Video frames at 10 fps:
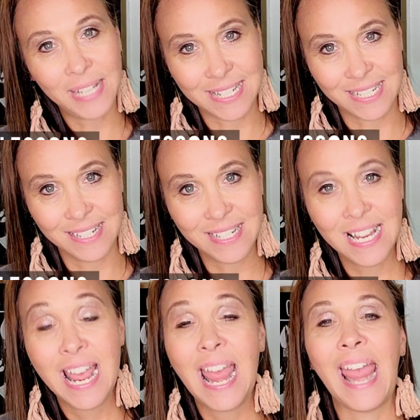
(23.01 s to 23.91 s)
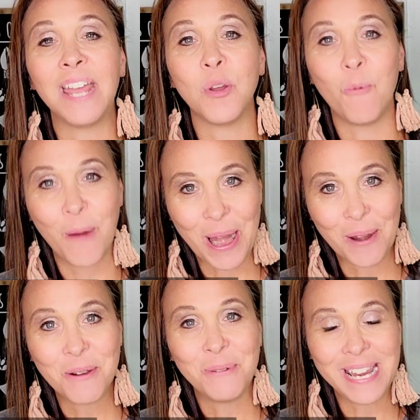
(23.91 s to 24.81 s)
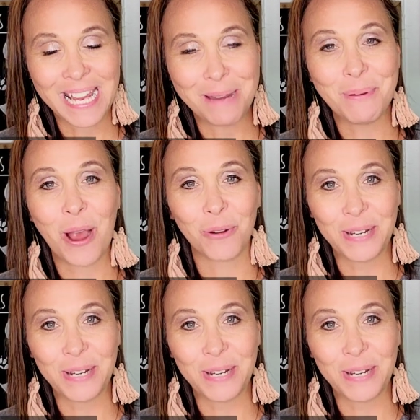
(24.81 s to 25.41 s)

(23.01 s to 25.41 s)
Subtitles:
lessons and where we keep our